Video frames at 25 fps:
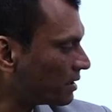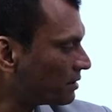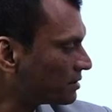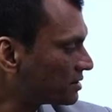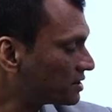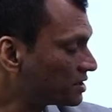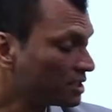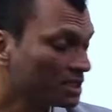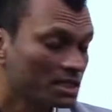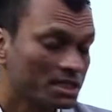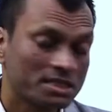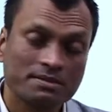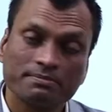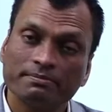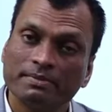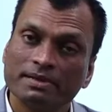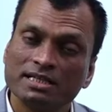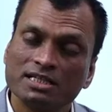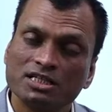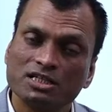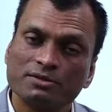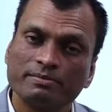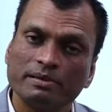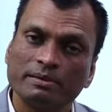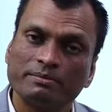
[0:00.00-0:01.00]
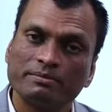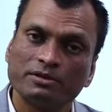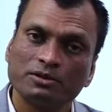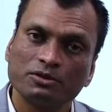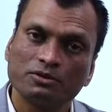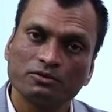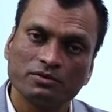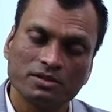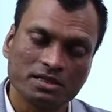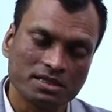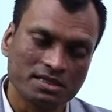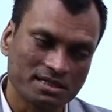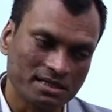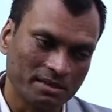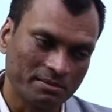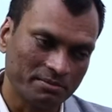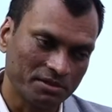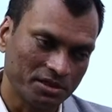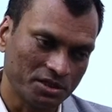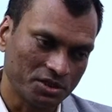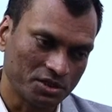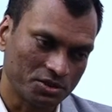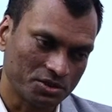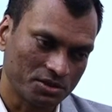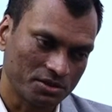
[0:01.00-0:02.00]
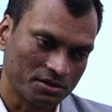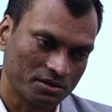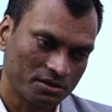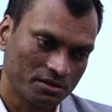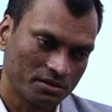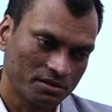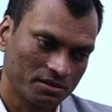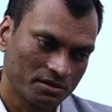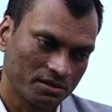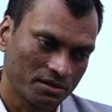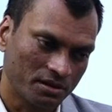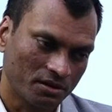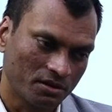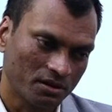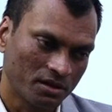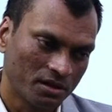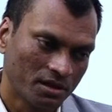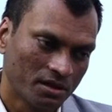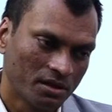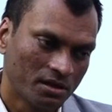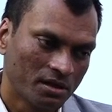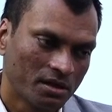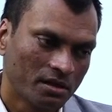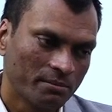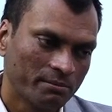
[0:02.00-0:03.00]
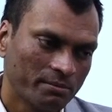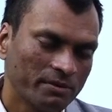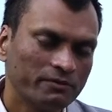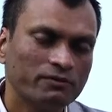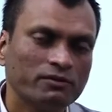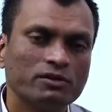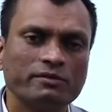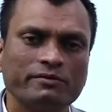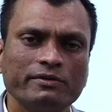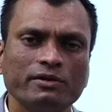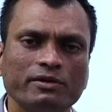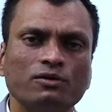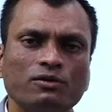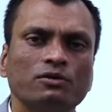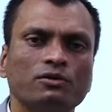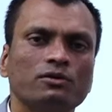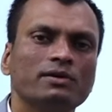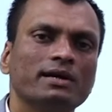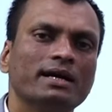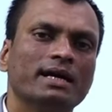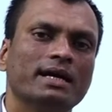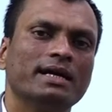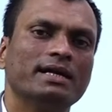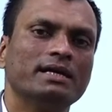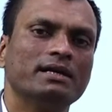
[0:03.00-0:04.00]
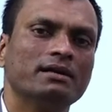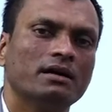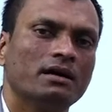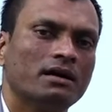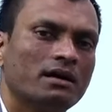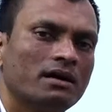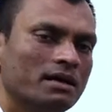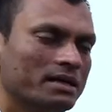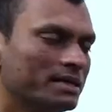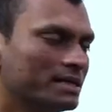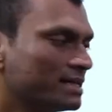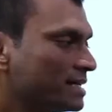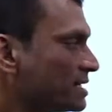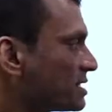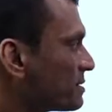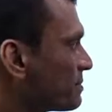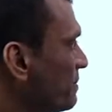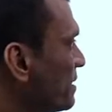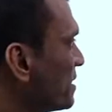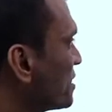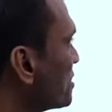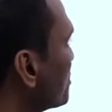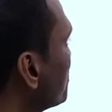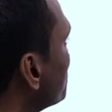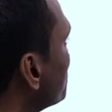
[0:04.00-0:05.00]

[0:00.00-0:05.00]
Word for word: GS Mains Paper 2 examination. Now, before we go ahead, it is better